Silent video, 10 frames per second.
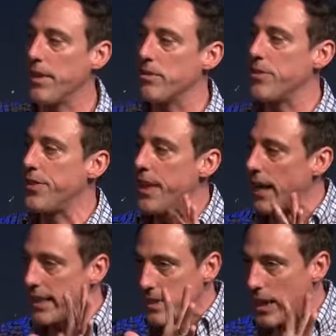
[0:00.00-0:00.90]
So
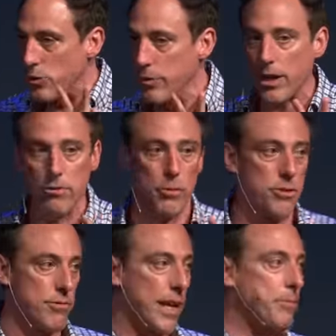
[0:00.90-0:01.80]
that, that's how you get
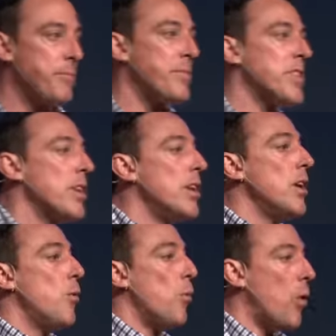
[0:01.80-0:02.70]
Romans right.
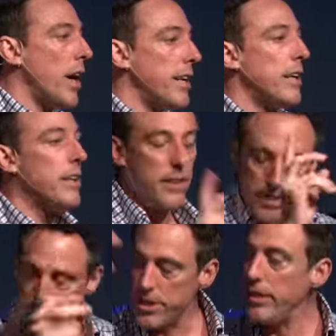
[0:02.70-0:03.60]
One,
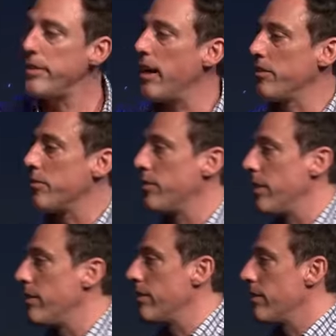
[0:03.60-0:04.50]
the Gentiles have
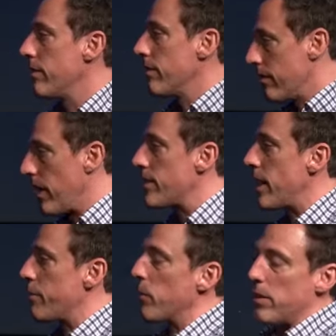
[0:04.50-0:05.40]
sinned. That's
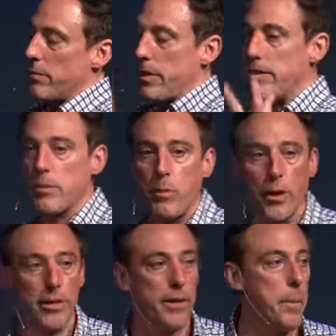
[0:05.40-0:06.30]
chapter one, basic
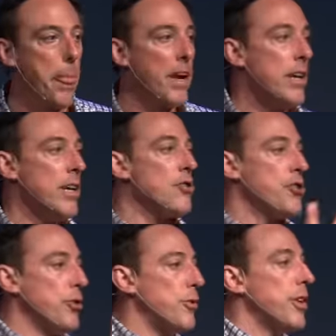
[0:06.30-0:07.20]
point, right?
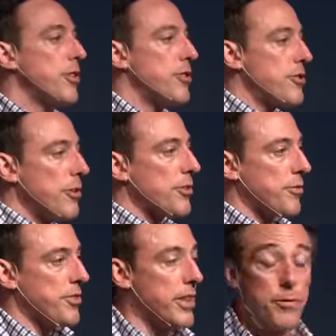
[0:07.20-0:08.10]
Two, the Jews have sinned.